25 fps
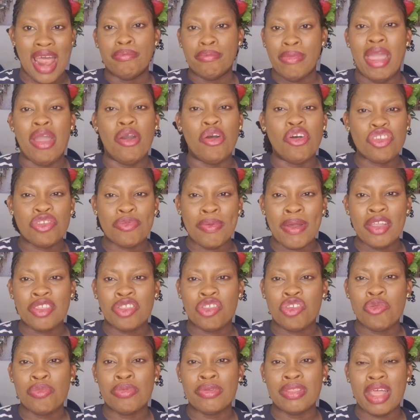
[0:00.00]
My
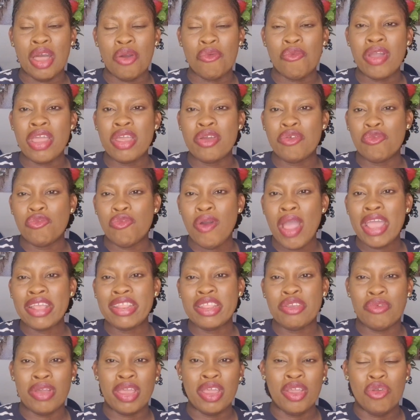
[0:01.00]
husband told me that while
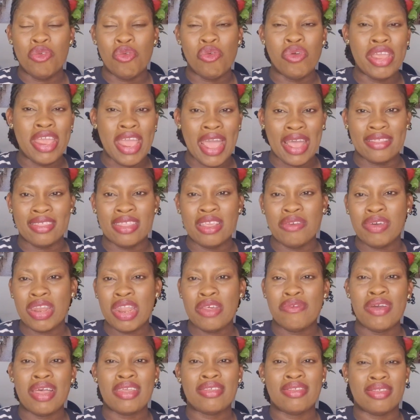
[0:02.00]
they were growing, I'd
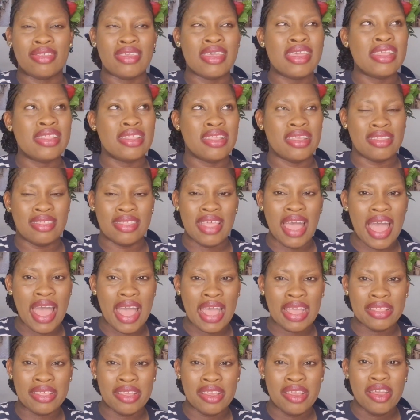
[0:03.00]
never seen the
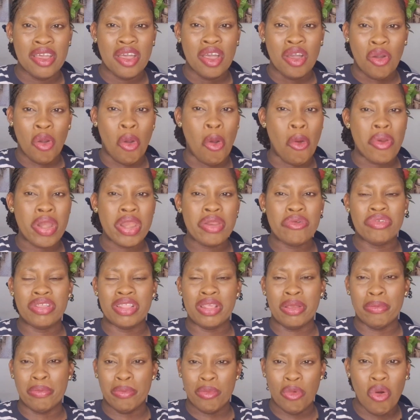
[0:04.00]
dad quarreling
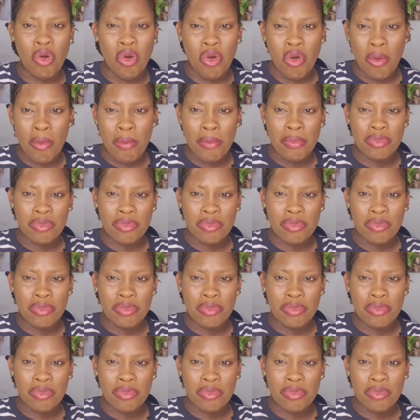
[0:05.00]
with the mom.